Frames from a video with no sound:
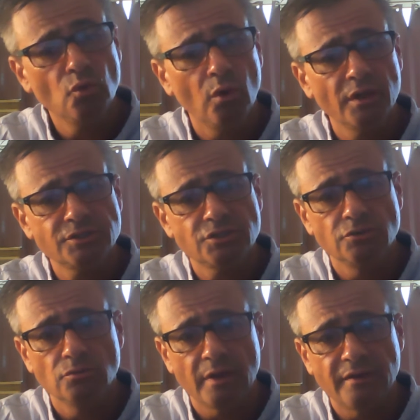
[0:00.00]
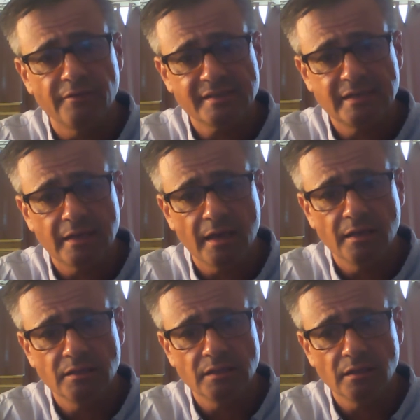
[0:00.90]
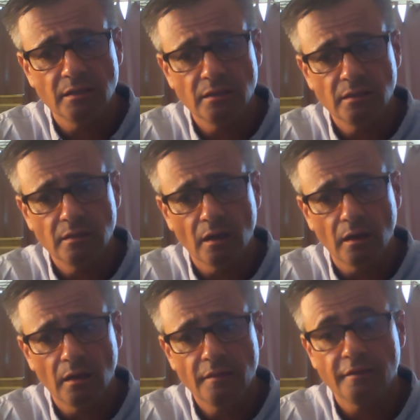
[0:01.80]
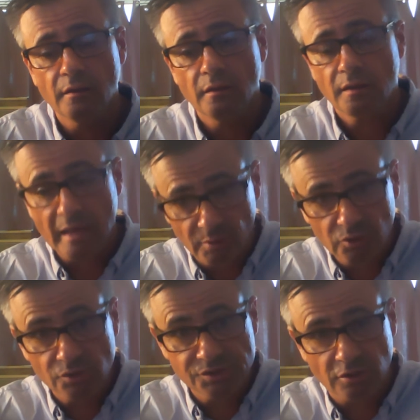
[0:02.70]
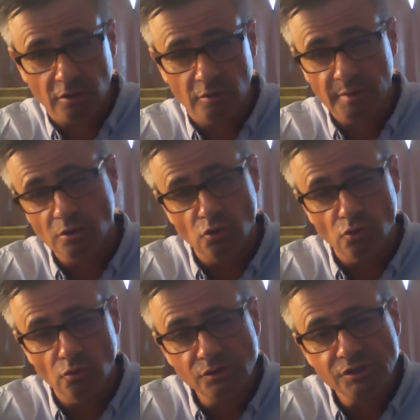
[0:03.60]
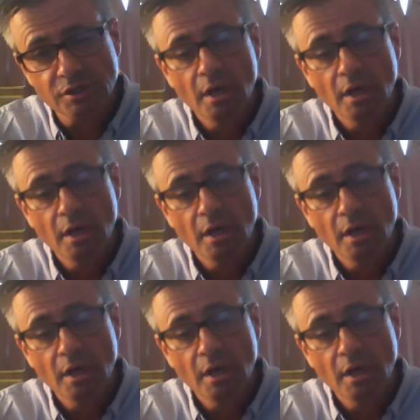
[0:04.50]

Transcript: want to investigate the chemicals that are going to be used,